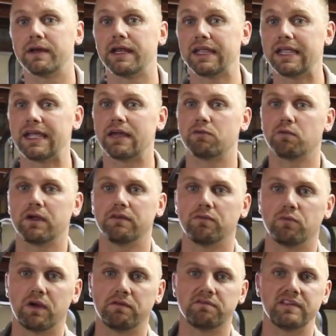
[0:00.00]
And again,
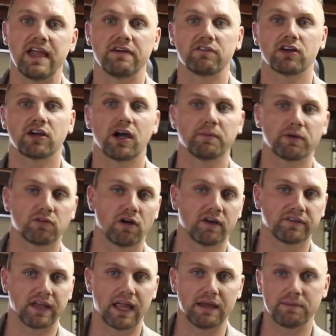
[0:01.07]
we've never come
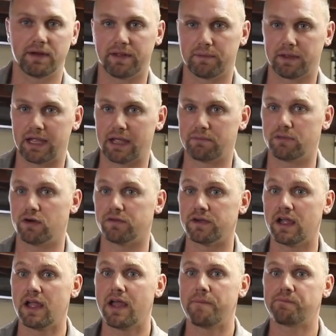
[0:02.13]
across a hay bale that we can't
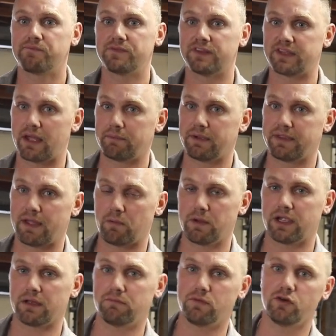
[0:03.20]
move. Does that mean that
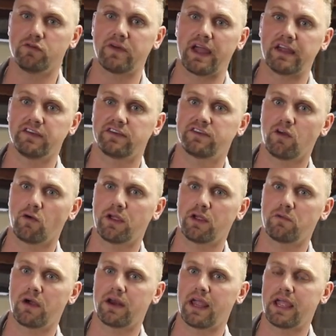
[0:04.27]
we can move a
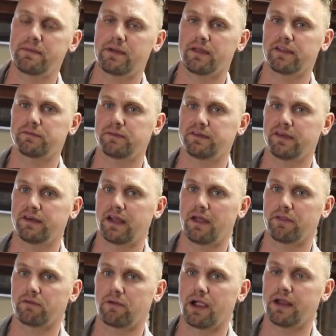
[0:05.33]
soaking wet hay bale that's been sitting out
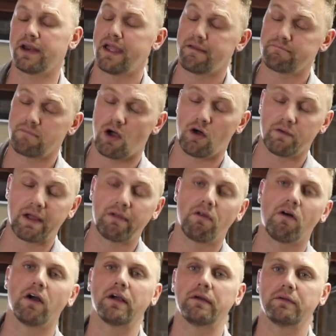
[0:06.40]
in the rain all day
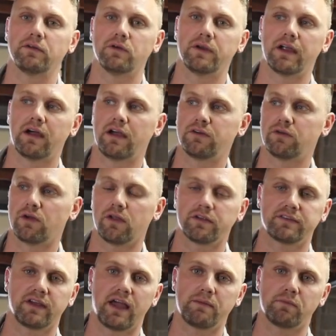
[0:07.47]
long? I do it all
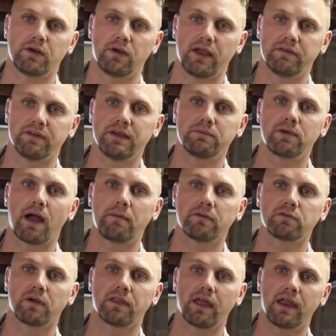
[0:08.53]
the time. We don't have any
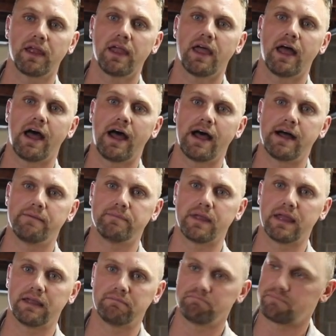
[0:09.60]
problems with
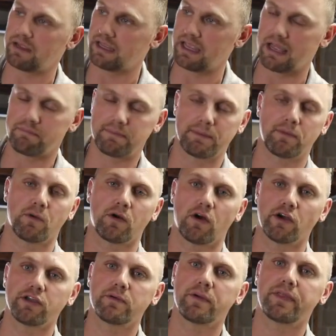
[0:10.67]
it. Again, people won't
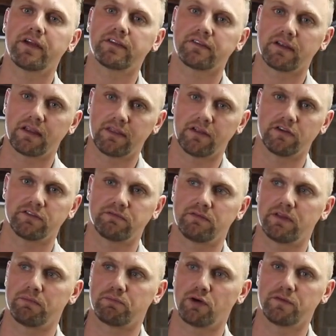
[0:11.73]
argue with us.
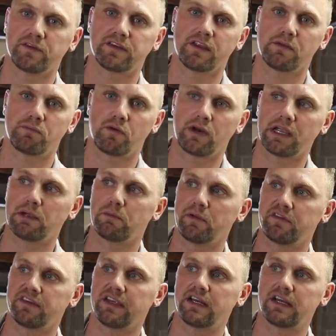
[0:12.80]
The proof is in the pudding, and
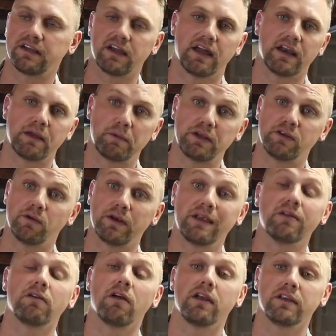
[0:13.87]
we've seen it done, and we do it
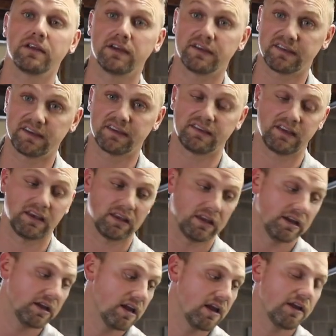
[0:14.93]
here
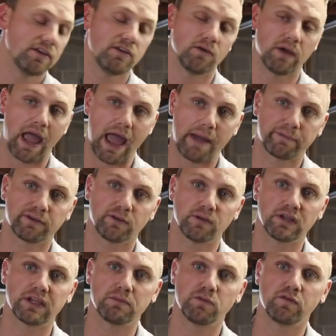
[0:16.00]
consistently. You
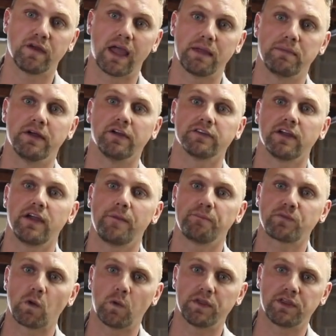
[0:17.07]
absolutely can move hay bales
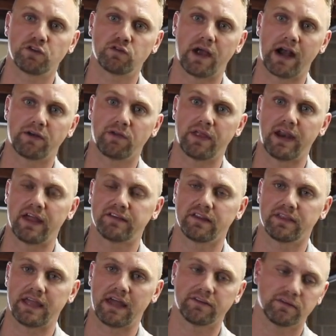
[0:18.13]
with a tractor that has
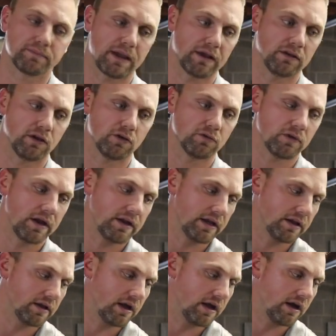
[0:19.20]
a 1,000-pound load
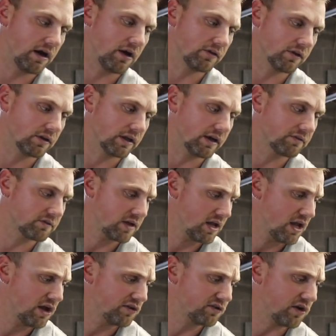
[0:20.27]
rating on the lift.
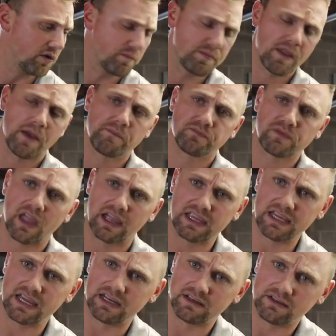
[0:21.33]
So
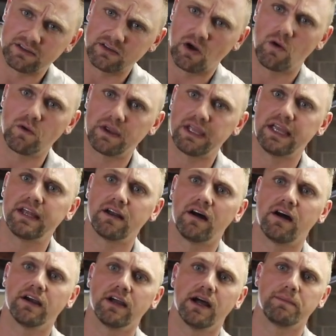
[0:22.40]
again, don't get
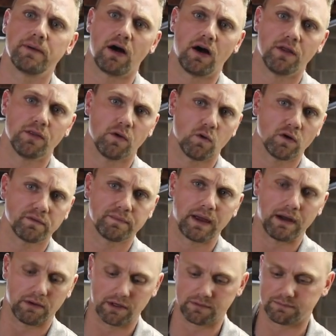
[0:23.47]
hung up on the
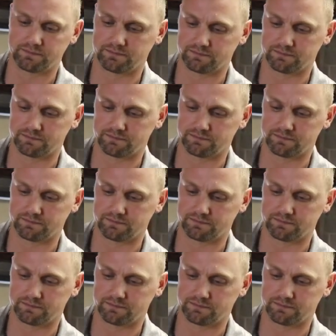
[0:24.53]
horsepower.